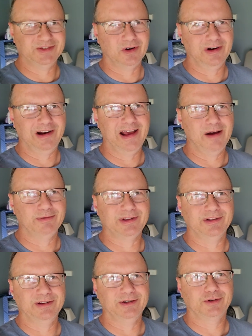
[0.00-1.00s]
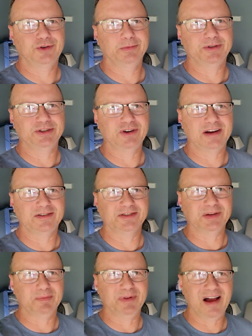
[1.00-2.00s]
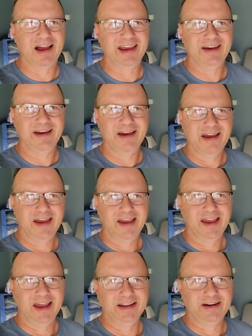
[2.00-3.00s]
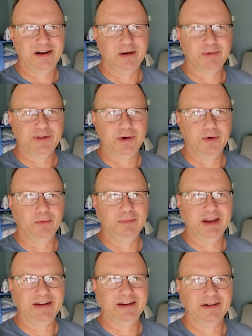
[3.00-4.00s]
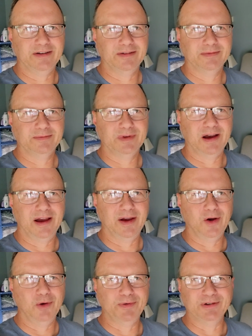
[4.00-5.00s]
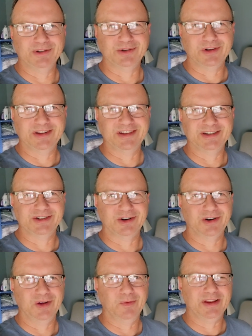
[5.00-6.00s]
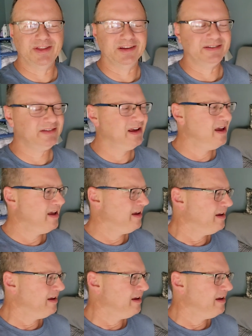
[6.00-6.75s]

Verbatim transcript: Started out with a little trip to Tractor Supply, ended up with a homemade dinner. I hope you enjoyed the journey with us.